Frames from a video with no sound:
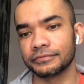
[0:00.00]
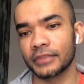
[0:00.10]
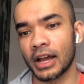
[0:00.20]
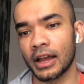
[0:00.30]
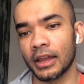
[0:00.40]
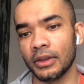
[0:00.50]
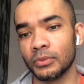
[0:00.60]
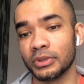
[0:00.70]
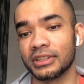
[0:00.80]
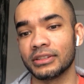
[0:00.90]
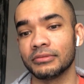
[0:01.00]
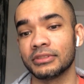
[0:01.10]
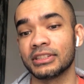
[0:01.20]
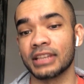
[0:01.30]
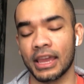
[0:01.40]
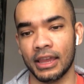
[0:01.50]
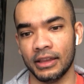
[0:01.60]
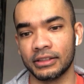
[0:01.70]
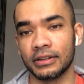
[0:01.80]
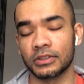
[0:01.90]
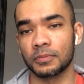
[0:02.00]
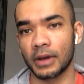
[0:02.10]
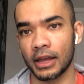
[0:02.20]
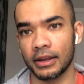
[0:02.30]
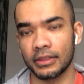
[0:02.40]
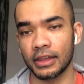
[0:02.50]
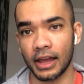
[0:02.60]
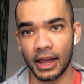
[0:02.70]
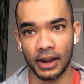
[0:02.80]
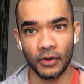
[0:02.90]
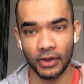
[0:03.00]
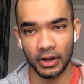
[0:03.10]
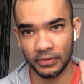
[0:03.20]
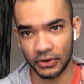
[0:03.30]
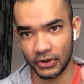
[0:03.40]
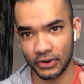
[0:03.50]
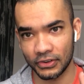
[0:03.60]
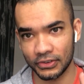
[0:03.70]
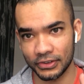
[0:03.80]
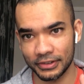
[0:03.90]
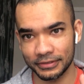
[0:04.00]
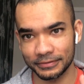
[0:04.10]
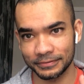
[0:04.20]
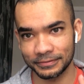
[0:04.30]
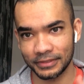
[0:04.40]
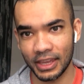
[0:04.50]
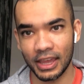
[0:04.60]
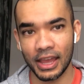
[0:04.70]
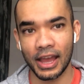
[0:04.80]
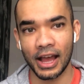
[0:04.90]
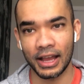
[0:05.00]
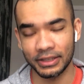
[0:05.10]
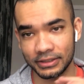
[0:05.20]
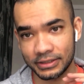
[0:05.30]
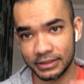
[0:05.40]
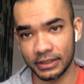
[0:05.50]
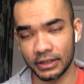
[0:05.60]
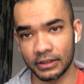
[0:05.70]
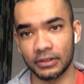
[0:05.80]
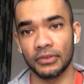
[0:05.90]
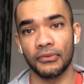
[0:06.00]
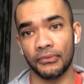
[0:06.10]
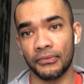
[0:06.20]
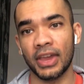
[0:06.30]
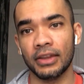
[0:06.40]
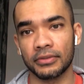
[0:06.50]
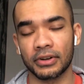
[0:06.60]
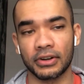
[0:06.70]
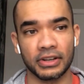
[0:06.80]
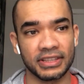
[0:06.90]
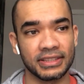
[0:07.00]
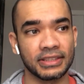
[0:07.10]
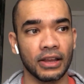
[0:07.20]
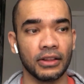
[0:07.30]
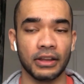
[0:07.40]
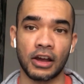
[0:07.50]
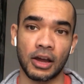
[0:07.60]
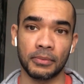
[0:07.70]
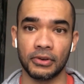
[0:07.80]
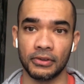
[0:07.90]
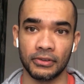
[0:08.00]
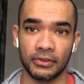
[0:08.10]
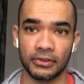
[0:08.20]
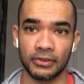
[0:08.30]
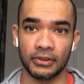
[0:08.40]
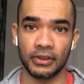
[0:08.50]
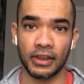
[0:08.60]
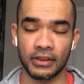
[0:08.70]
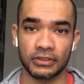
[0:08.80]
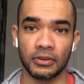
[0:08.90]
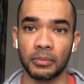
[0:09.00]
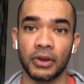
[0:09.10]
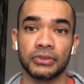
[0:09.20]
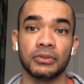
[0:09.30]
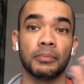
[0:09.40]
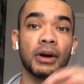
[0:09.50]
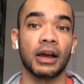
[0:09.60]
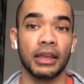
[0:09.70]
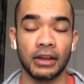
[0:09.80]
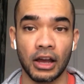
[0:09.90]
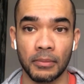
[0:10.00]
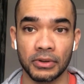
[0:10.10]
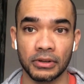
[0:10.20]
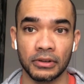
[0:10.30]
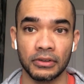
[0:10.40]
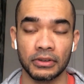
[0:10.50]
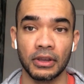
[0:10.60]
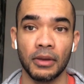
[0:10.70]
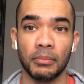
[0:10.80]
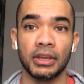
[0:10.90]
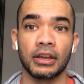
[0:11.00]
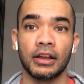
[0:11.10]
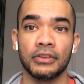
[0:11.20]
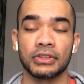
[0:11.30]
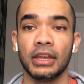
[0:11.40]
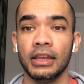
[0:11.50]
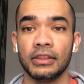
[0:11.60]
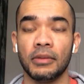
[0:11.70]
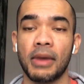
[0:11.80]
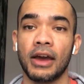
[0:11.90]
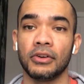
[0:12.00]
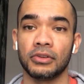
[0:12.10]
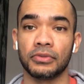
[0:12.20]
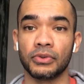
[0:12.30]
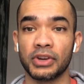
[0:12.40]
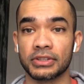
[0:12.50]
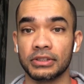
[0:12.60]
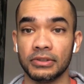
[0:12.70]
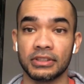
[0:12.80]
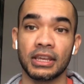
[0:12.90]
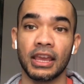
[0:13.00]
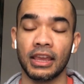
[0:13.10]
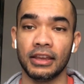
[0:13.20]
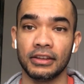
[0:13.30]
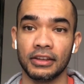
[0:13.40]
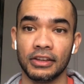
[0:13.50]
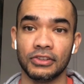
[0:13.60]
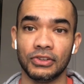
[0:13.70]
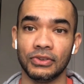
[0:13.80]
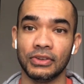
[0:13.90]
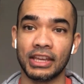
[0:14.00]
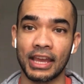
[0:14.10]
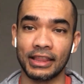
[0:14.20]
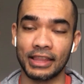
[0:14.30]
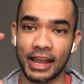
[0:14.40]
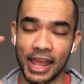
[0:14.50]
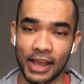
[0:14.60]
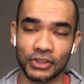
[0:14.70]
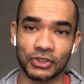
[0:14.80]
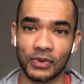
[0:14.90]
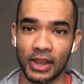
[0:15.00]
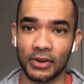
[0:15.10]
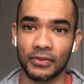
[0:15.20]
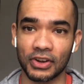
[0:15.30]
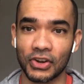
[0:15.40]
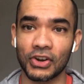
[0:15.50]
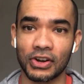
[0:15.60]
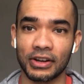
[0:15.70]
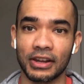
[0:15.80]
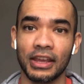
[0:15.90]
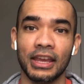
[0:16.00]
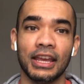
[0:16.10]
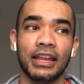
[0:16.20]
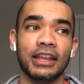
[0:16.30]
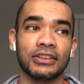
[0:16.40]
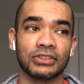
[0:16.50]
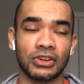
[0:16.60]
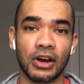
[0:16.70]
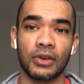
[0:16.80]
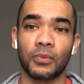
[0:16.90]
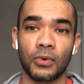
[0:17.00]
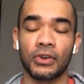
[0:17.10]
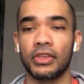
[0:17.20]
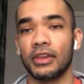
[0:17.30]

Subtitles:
I would say that despite the higher rate of returns, I still favor selling options as opposed to buying options, because the amount of risk you take to get that extra rate of return is not worth